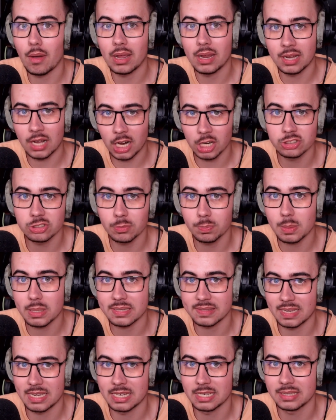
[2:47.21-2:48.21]
I
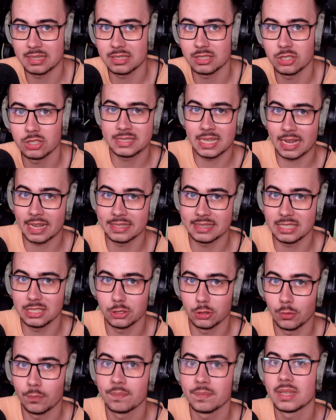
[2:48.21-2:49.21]
100% guarantee
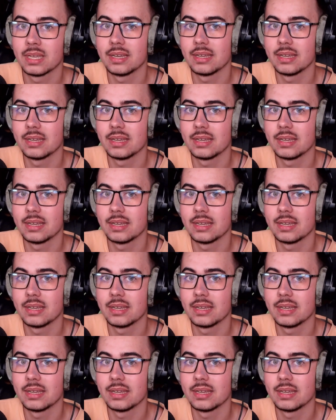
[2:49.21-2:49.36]
you